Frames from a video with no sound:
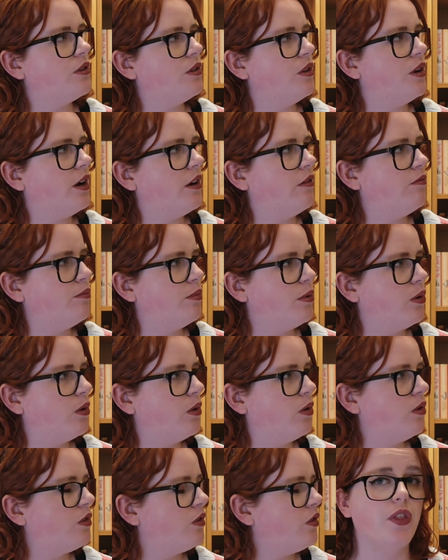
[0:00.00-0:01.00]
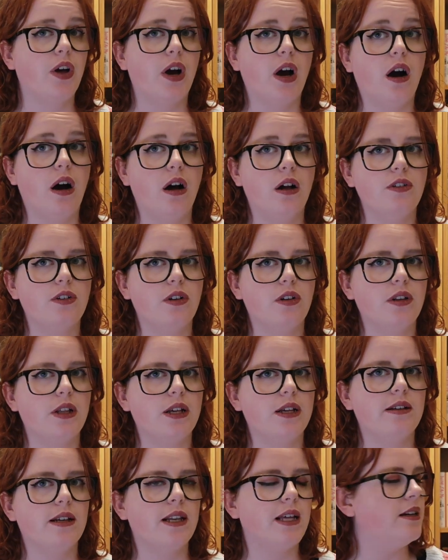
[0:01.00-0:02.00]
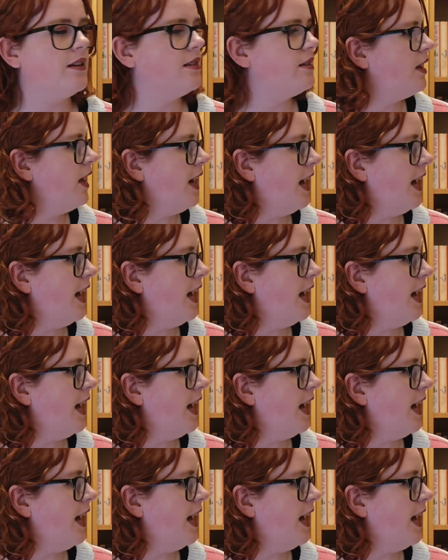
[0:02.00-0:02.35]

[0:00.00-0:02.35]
that I've bought that aren't on this list.